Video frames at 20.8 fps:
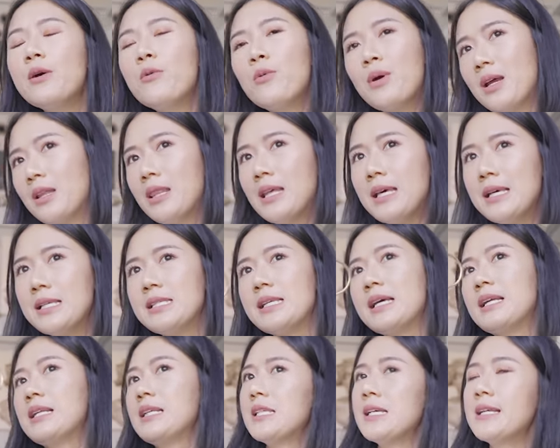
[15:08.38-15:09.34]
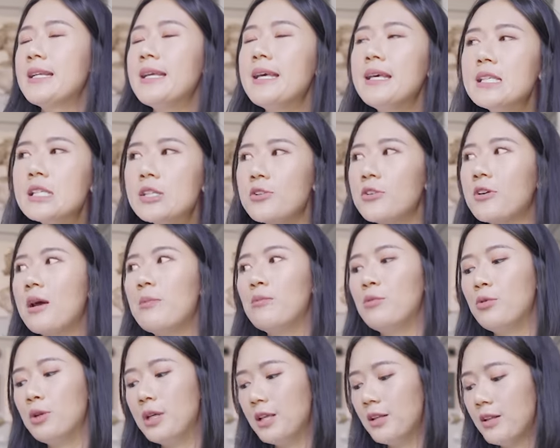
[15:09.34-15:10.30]
I wear this and it's an Instagram
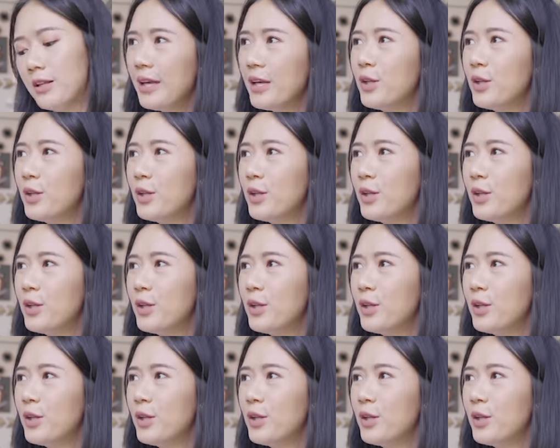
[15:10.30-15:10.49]
reel,